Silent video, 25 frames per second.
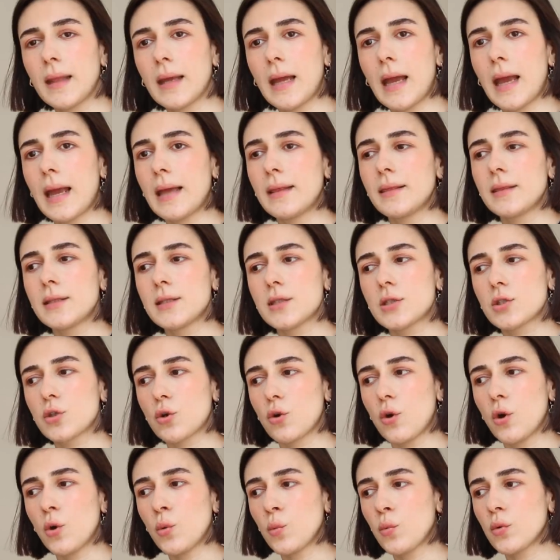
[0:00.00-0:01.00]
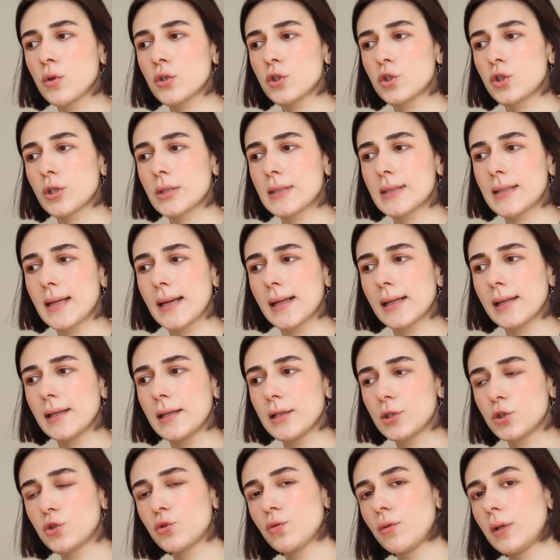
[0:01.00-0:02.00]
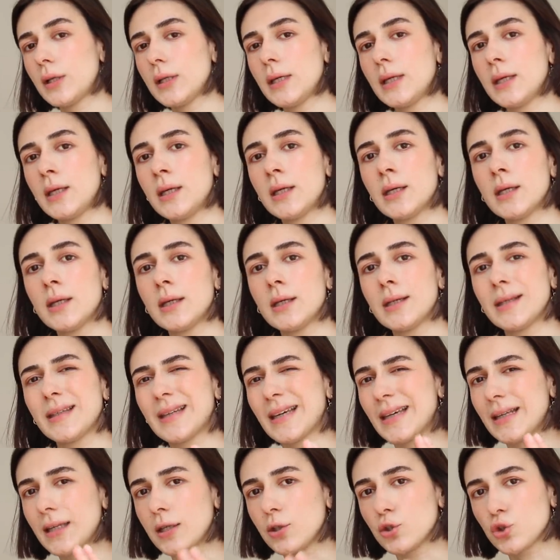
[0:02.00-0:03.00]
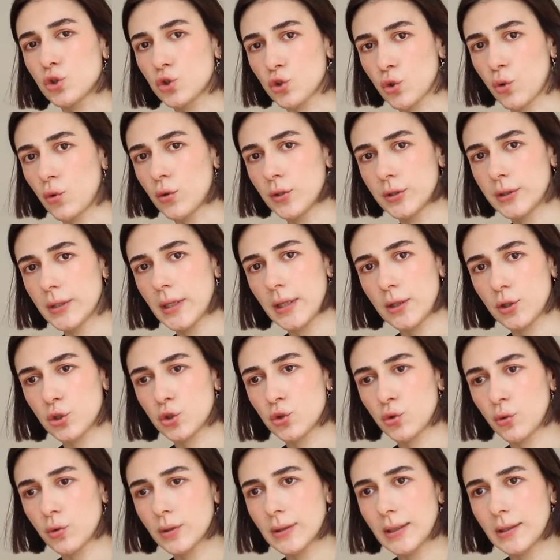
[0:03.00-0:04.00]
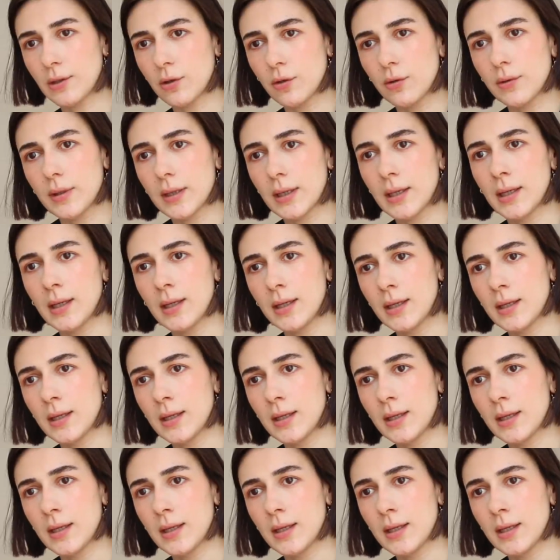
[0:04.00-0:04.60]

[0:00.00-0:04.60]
and the skirt was just like literally getting shorter and shorter. You know,